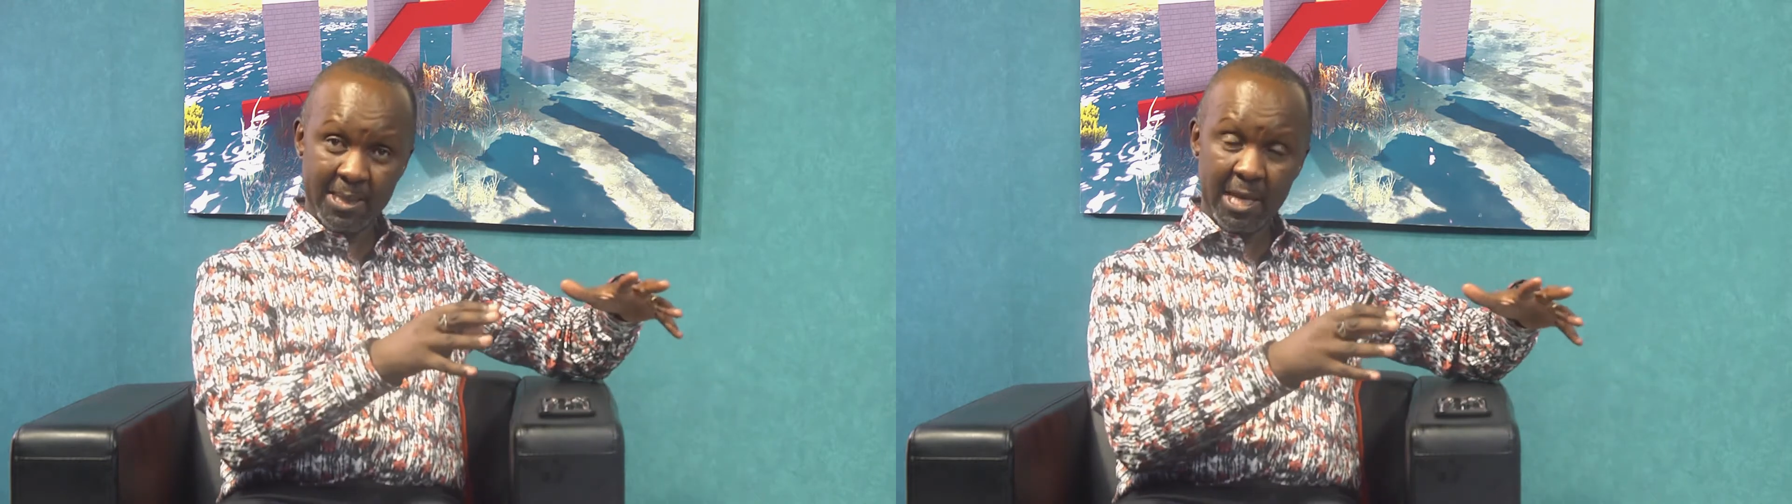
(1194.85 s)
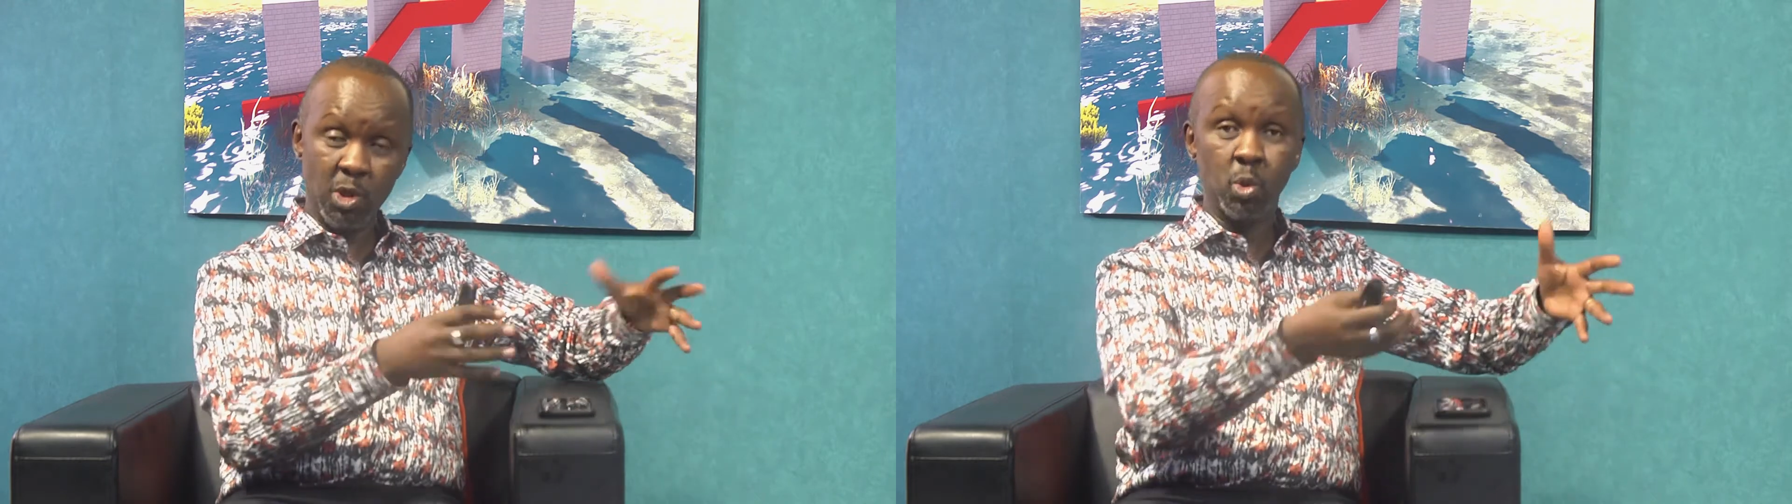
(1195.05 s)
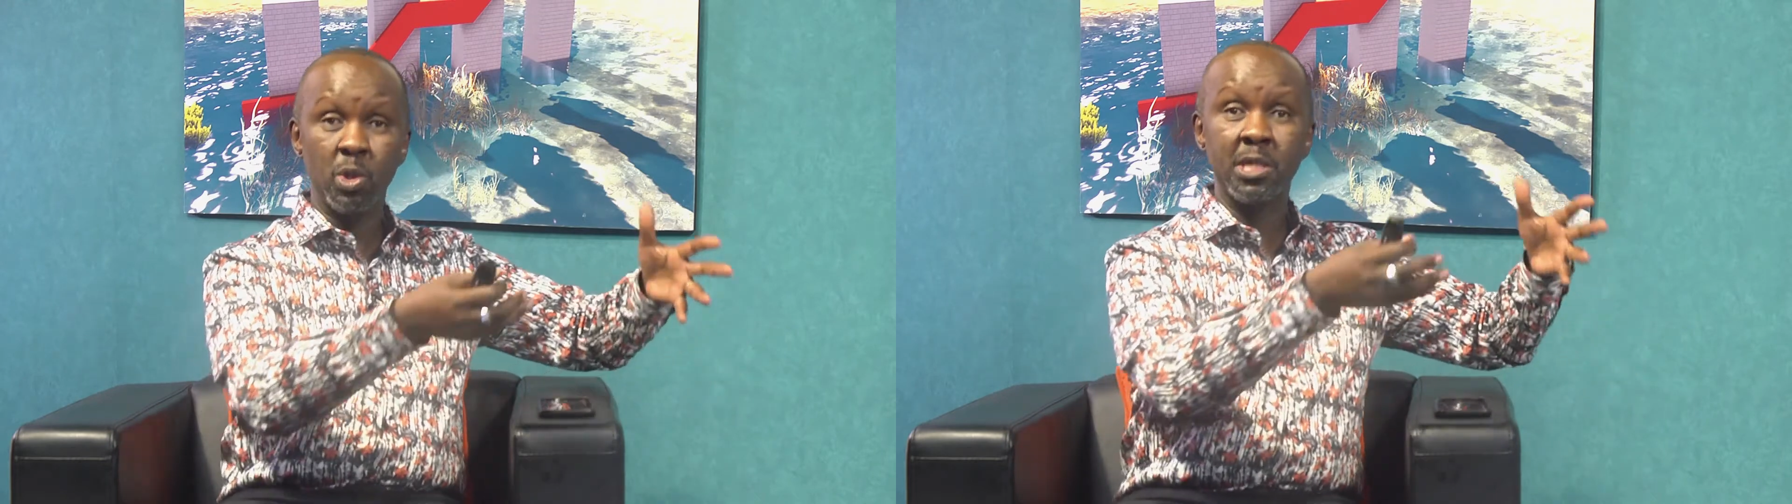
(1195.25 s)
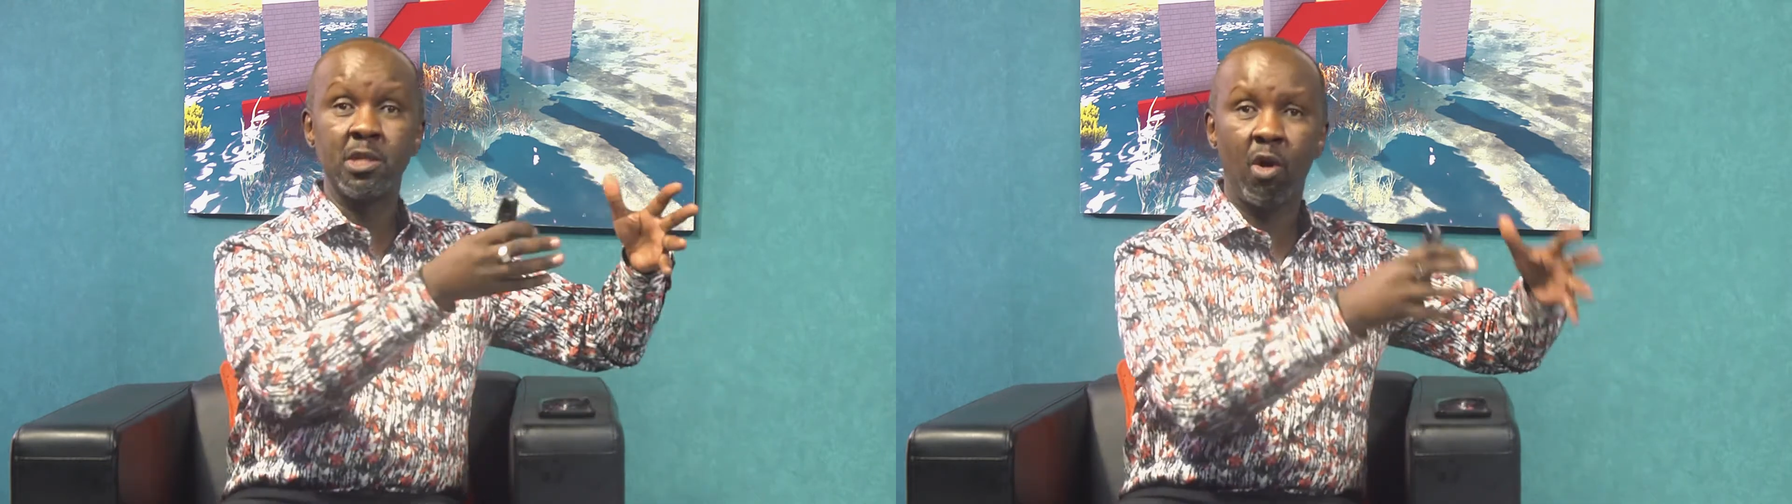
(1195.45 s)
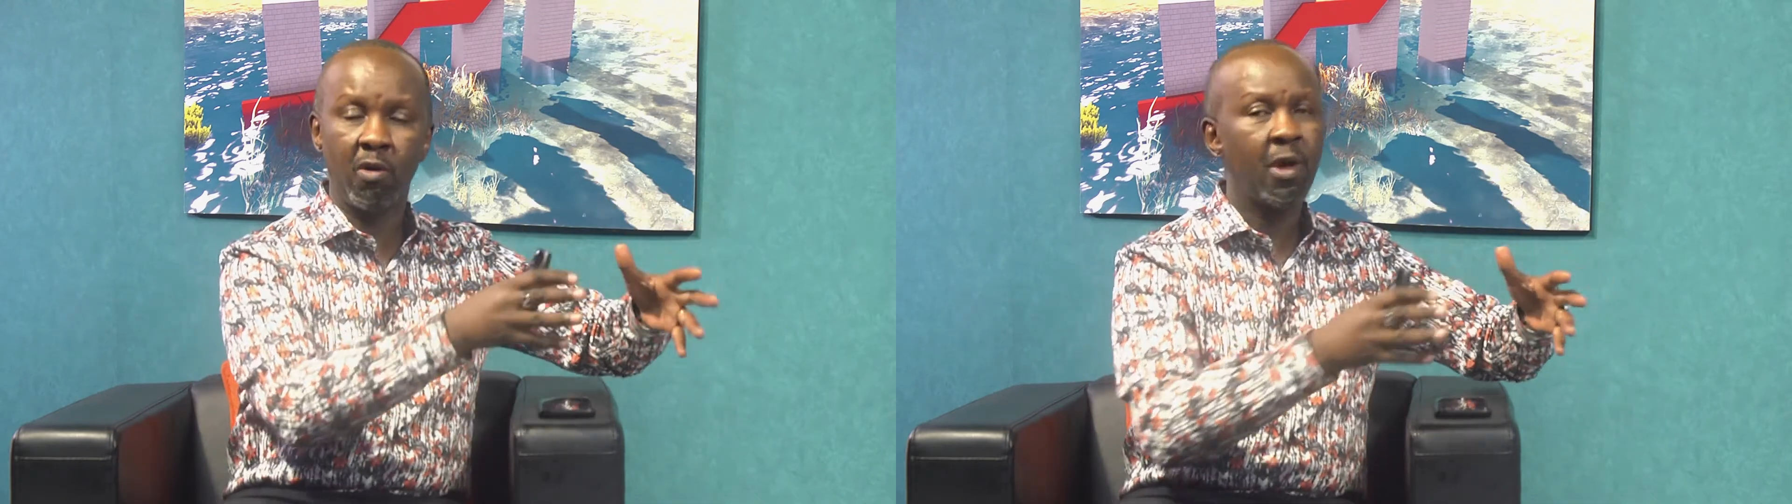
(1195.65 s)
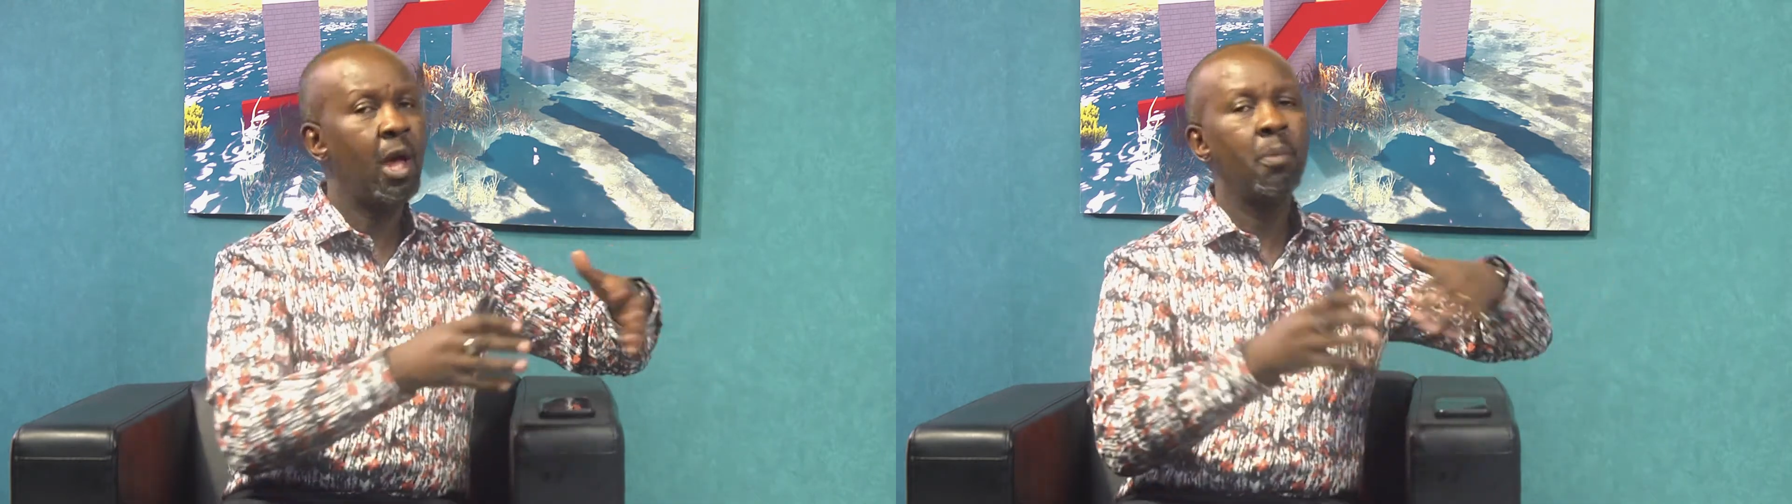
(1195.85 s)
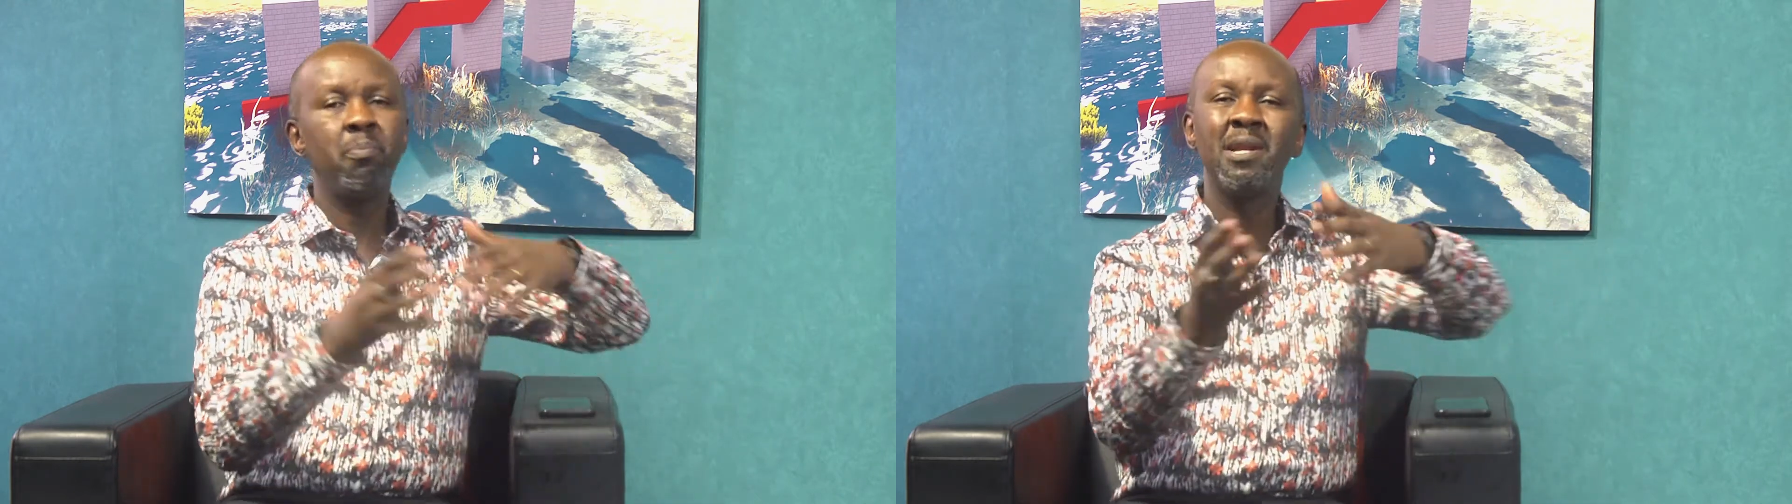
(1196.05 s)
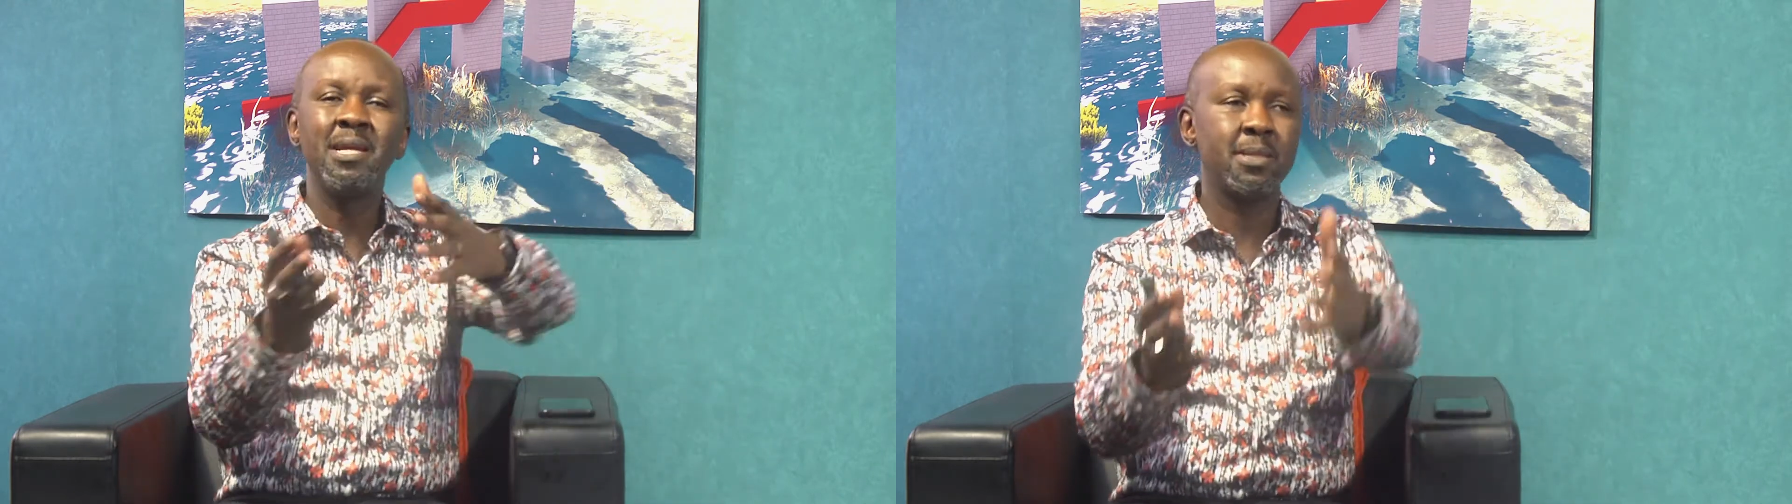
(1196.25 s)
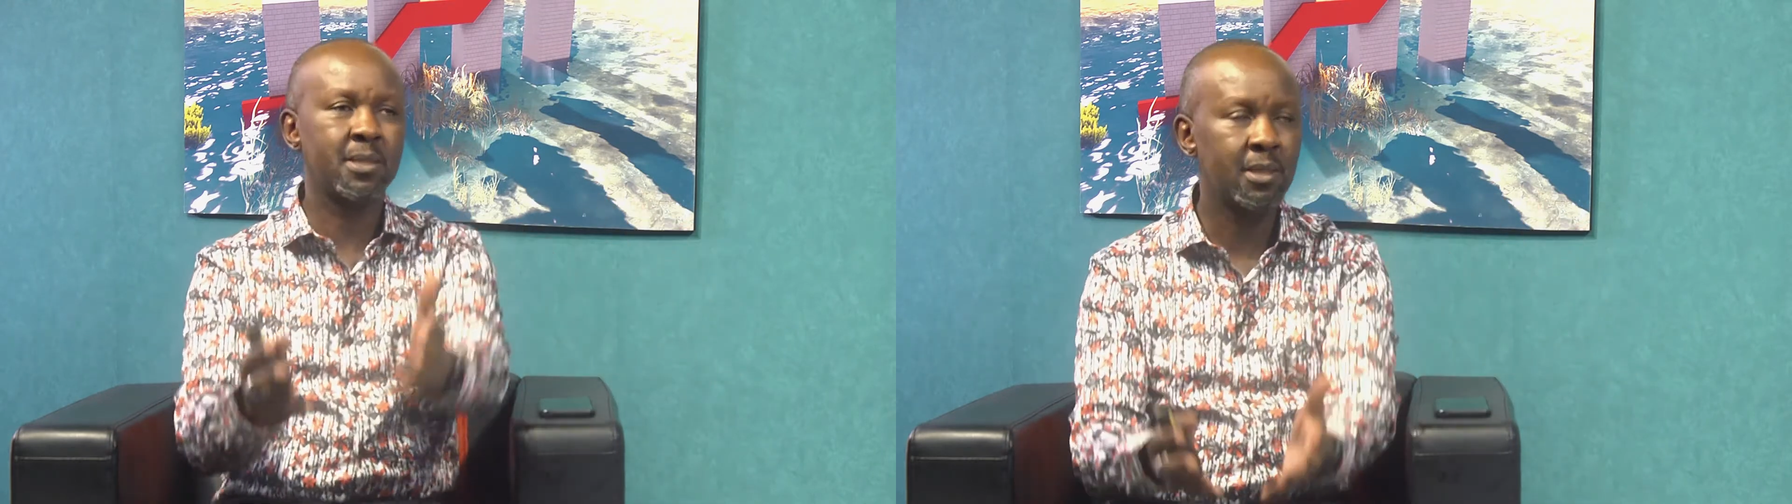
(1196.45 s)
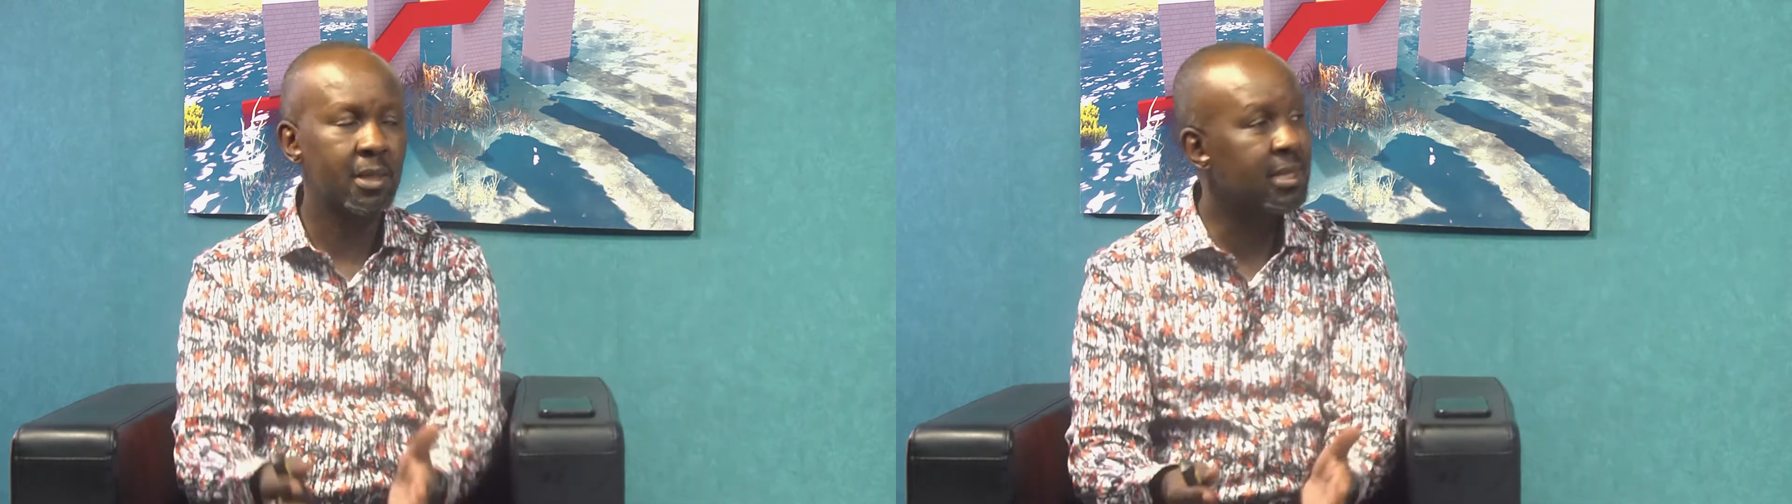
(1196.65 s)
Then you switch it off.
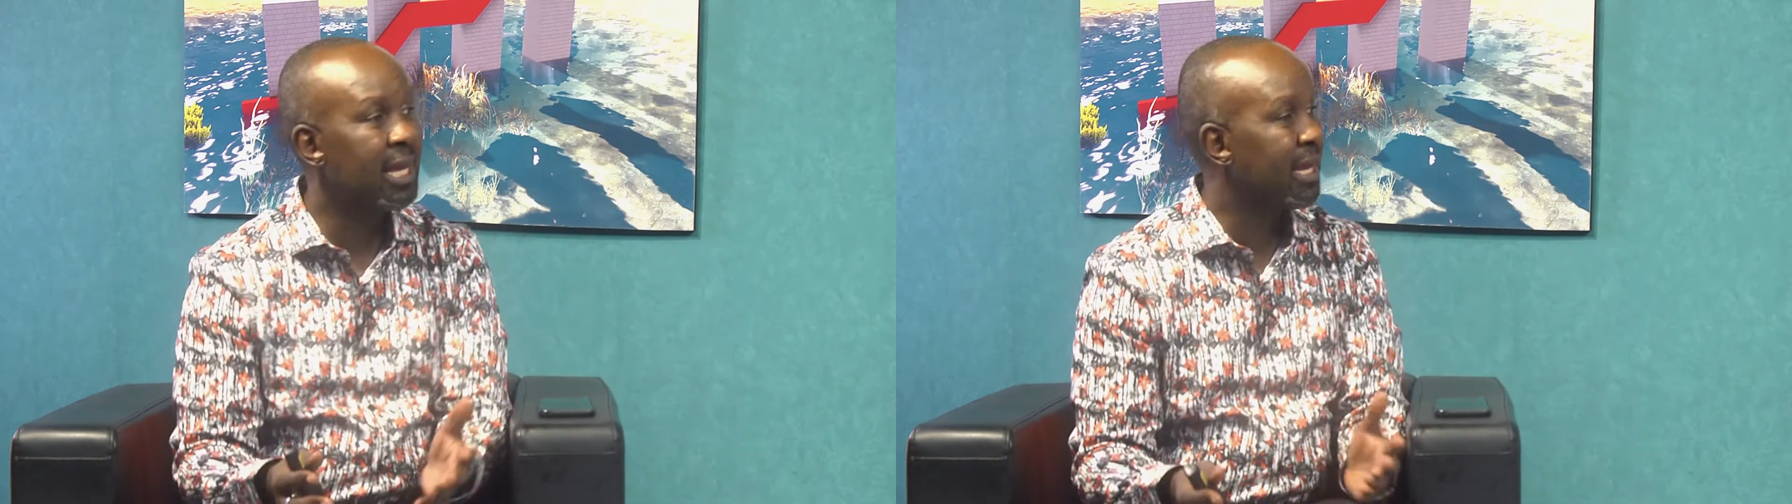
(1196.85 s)
Please. Take